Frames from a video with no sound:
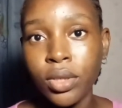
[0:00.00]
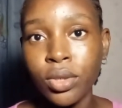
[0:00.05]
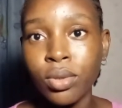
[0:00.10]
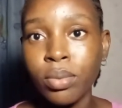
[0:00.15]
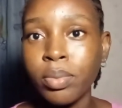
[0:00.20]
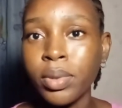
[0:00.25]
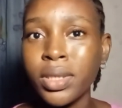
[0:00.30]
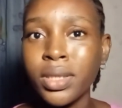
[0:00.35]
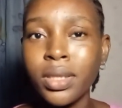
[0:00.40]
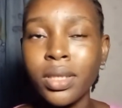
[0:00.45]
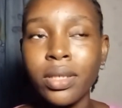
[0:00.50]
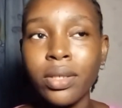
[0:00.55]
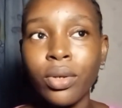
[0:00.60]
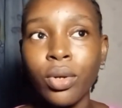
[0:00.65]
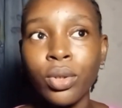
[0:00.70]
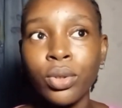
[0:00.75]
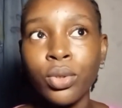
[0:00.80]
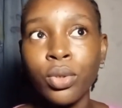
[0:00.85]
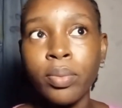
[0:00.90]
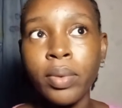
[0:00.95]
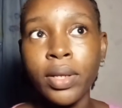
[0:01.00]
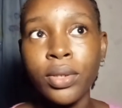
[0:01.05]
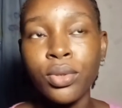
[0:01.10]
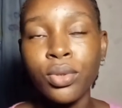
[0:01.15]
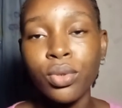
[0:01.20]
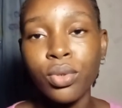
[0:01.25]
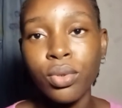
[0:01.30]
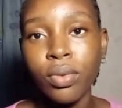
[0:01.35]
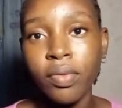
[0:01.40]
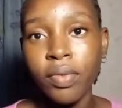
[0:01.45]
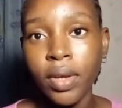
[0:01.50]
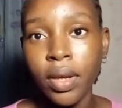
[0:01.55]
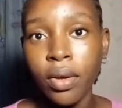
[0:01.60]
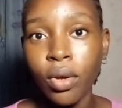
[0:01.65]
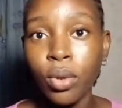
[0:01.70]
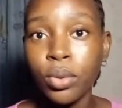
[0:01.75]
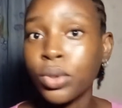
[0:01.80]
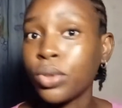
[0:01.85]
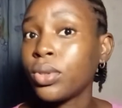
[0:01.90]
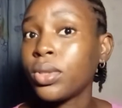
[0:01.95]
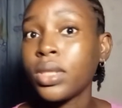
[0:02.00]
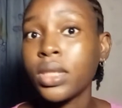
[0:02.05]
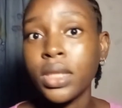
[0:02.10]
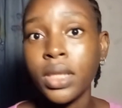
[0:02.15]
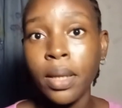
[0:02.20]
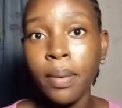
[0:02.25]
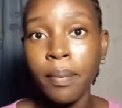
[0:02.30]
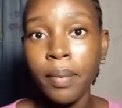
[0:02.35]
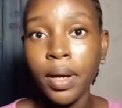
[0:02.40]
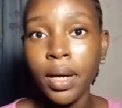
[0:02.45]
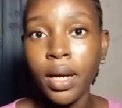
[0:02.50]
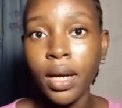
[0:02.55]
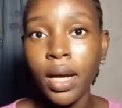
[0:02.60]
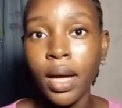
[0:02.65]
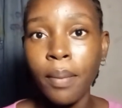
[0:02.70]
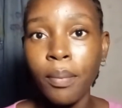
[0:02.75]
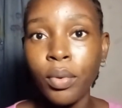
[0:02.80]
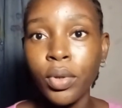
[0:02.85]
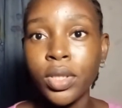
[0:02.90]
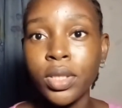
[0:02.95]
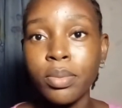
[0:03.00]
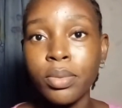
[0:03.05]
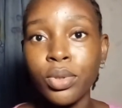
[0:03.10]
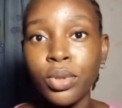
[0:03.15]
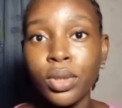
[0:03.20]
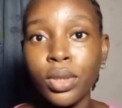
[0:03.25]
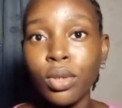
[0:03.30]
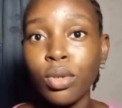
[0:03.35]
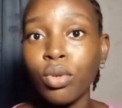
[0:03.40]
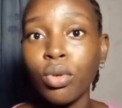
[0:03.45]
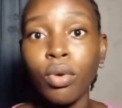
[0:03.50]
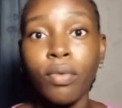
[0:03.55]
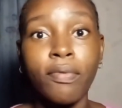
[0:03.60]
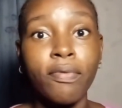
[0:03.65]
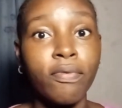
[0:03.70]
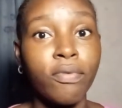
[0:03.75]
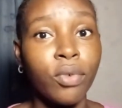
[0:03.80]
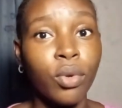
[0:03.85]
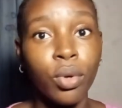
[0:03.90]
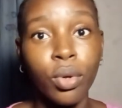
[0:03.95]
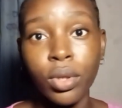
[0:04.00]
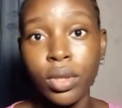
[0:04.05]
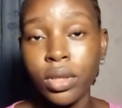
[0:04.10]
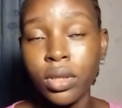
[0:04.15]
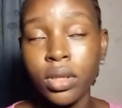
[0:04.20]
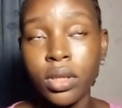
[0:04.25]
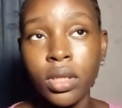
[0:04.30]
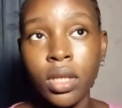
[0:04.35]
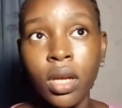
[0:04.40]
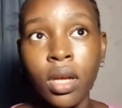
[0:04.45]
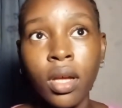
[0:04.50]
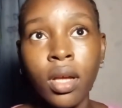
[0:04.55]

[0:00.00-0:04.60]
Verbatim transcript: So basically October to November or to December, I'm going to be doing a lot of vlogs.